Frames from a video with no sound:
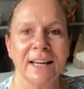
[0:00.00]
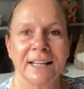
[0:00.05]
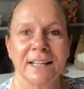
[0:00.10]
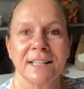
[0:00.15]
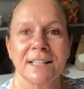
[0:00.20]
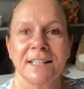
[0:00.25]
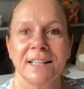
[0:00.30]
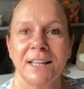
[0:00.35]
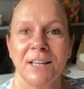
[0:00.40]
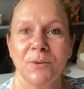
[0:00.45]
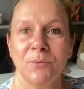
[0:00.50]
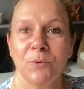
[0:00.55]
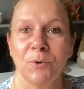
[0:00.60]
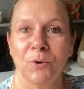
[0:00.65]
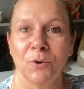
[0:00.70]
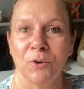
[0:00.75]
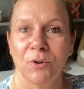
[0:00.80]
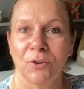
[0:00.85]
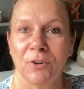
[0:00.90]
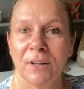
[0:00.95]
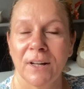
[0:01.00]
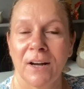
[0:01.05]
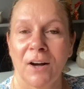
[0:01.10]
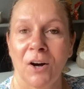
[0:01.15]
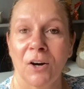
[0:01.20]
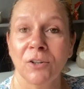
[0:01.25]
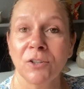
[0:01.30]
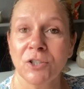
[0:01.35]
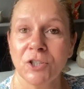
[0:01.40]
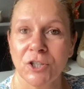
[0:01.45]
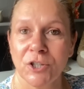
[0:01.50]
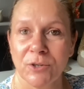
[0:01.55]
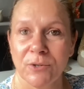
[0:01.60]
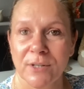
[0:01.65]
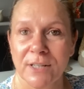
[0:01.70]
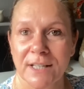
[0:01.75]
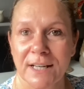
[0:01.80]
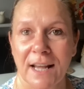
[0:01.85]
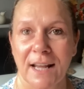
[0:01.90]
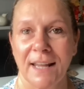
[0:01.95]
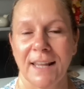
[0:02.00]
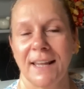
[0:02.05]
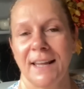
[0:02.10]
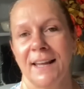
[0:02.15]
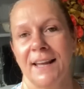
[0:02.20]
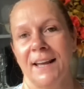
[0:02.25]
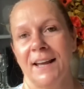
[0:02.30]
and I'll see you all on Tuesday,